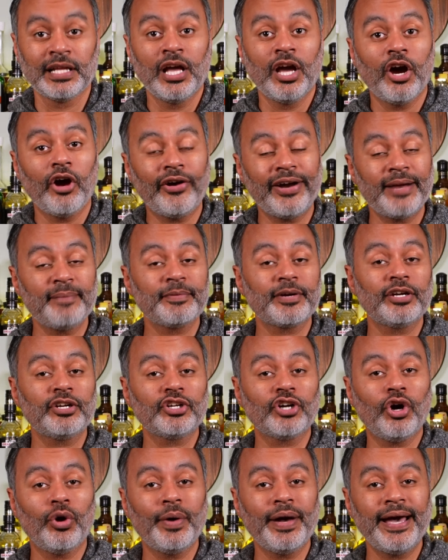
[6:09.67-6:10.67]
All right, I'm gonna
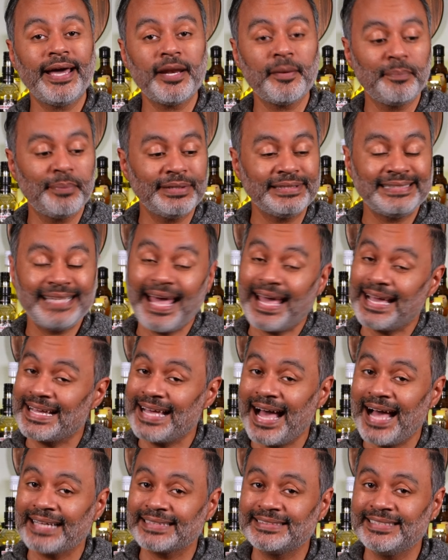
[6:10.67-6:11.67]
go ahead and put that
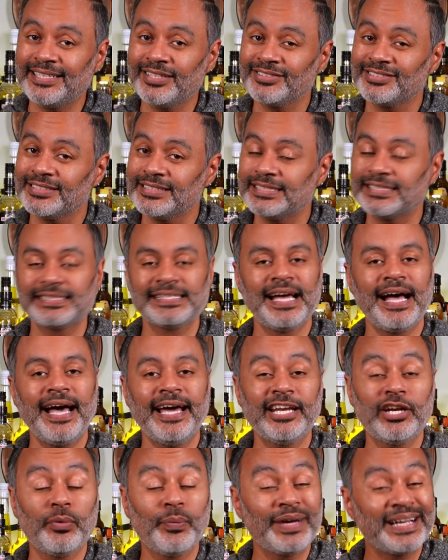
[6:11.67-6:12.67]
cocktail to the
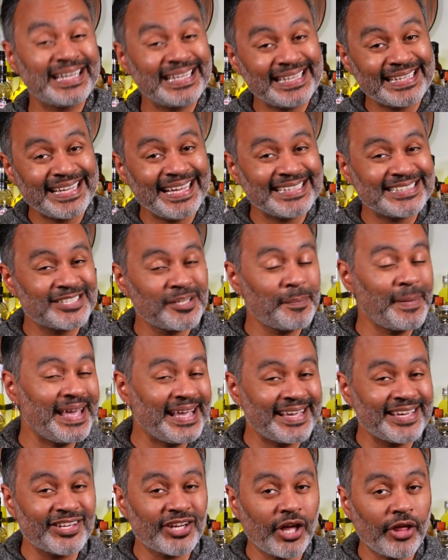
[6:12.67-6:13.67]
side and we're gonna get to
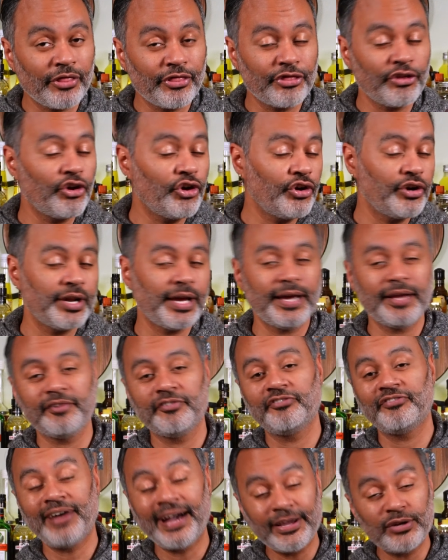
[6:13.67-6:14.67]
making our third and
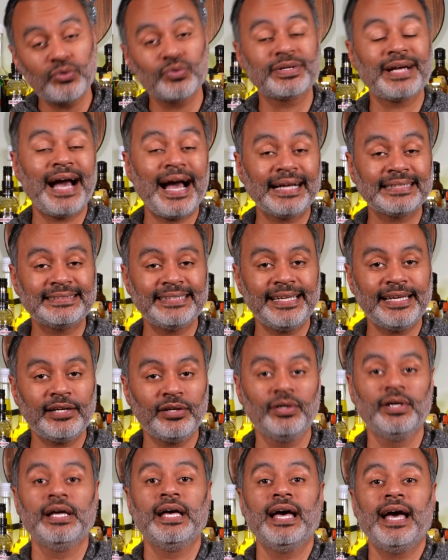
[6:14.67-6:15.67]
final
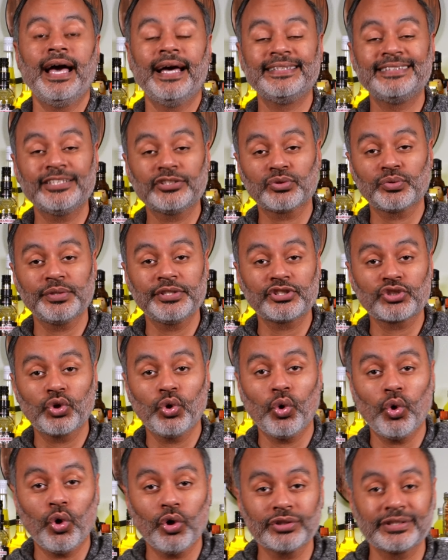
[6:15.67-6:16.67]
cocktail. And this one is
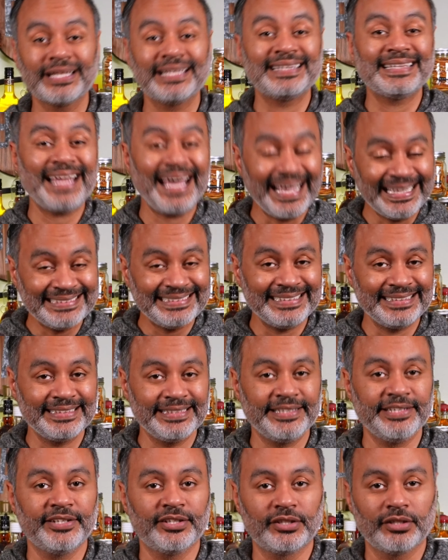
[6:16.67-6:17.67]
called Landing
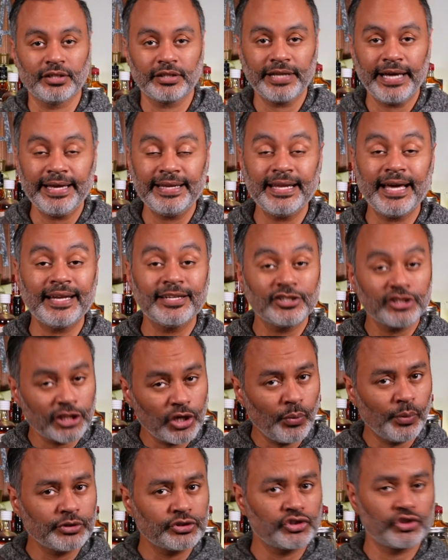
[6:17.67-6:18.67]
Gear, okay? Now let's look
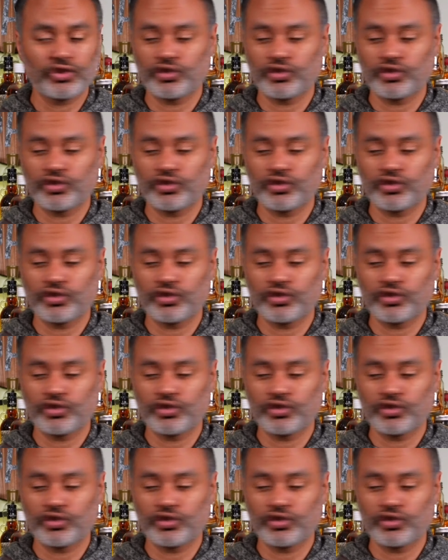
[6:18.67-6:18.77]
at what's in the